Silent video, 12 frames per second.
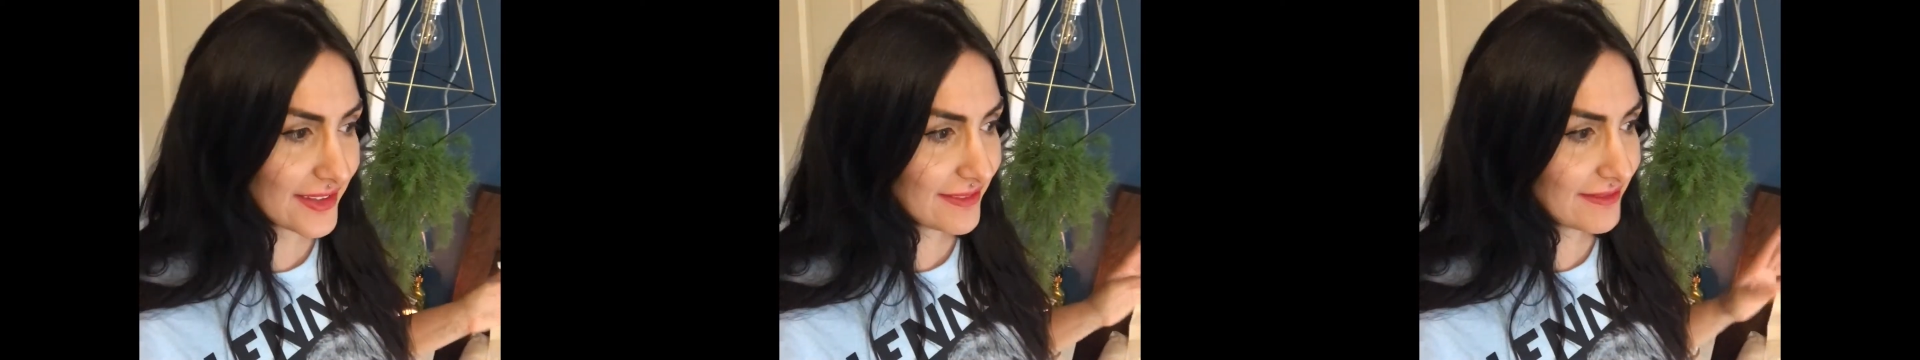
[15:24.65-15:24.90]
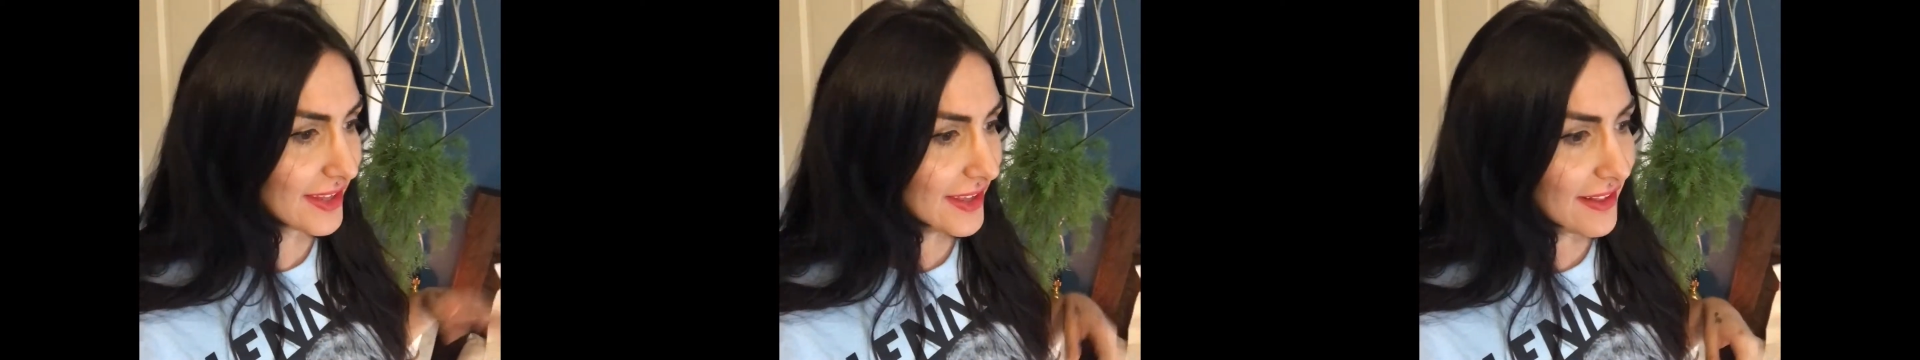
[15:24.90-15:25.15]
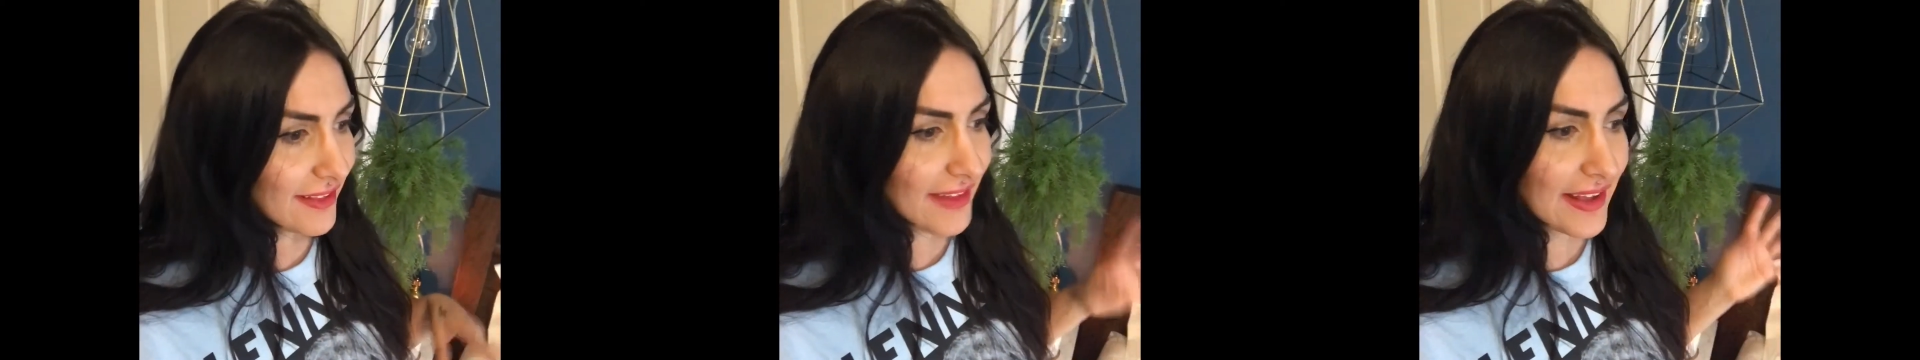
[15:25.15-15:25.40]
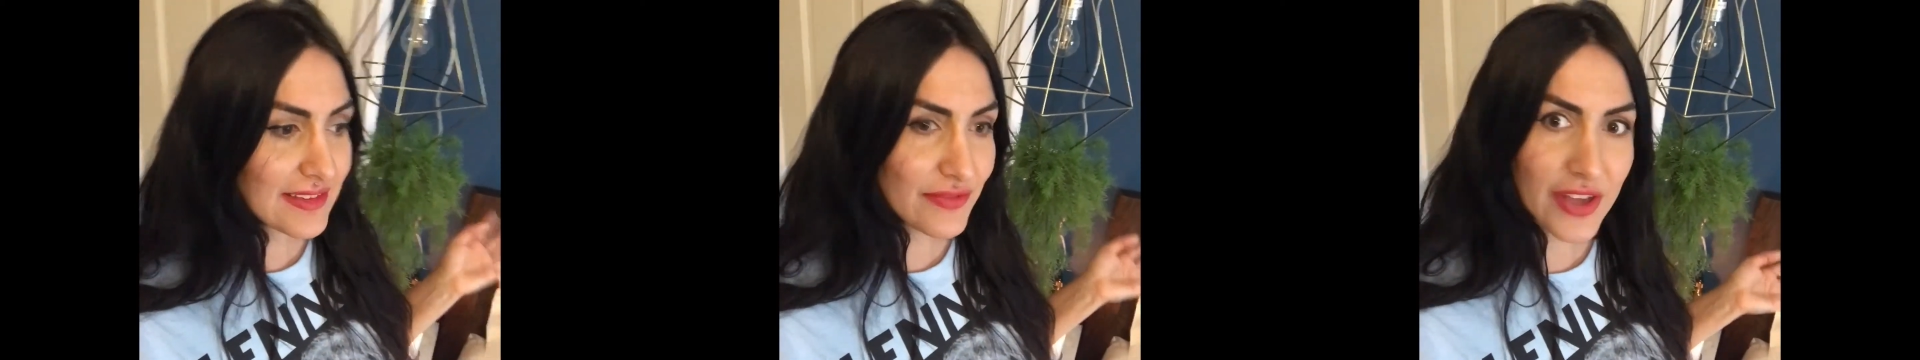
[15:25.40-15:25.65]
and
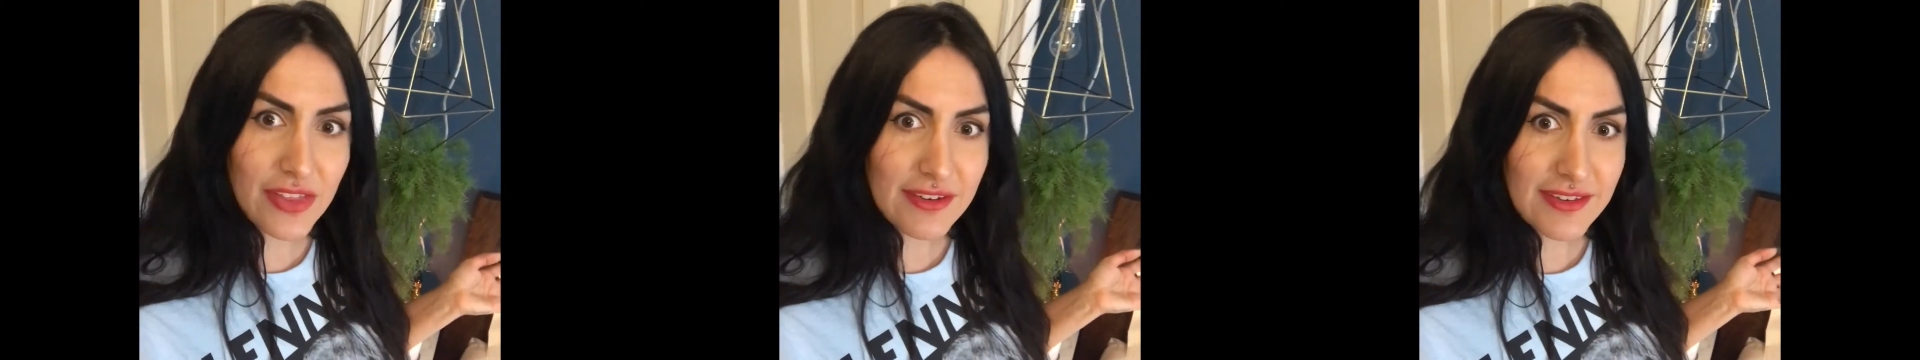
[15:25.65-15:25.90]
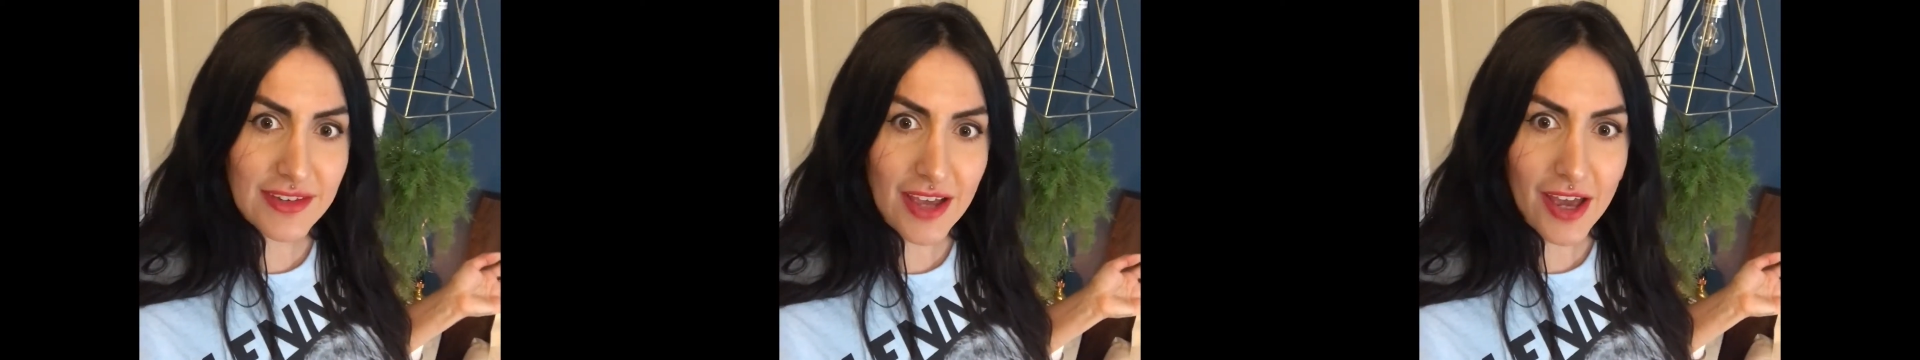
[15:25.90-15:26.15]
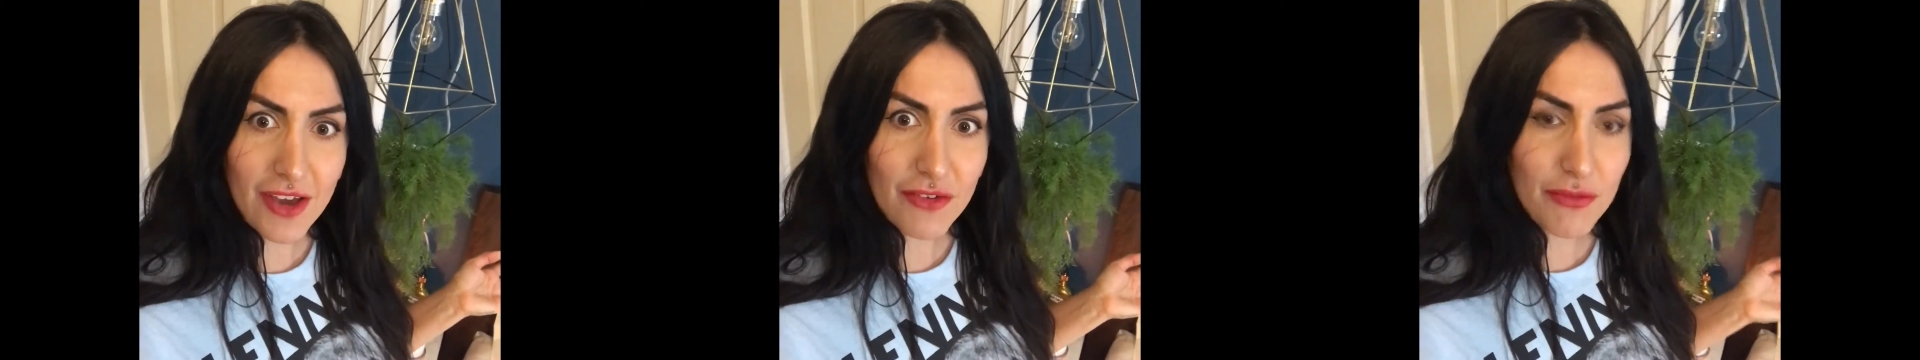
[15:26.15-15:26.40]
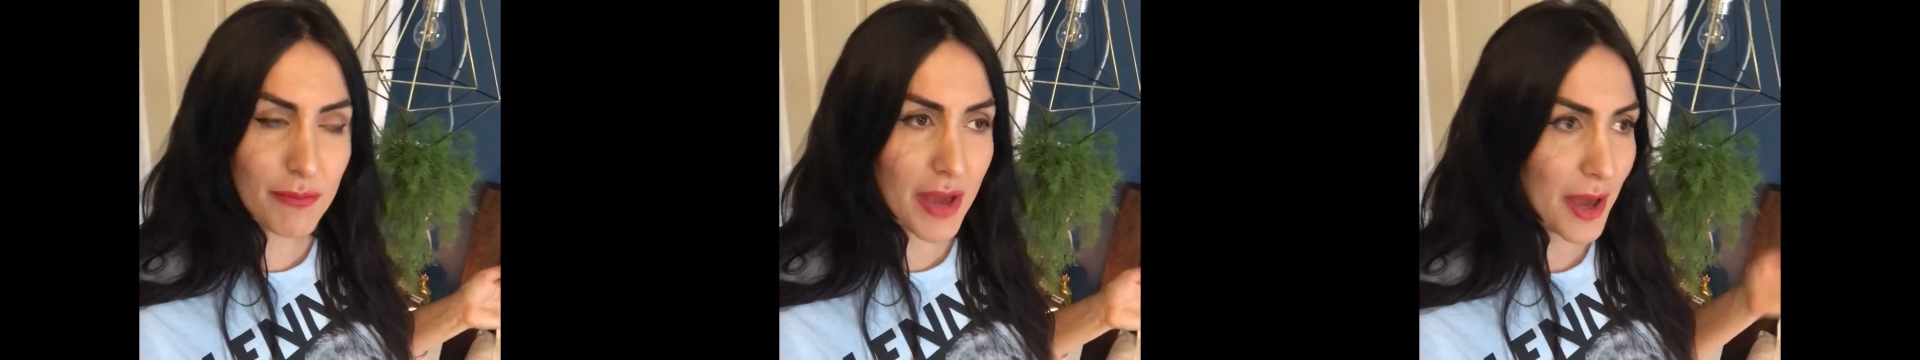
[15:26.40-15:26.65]
lots of other stuff,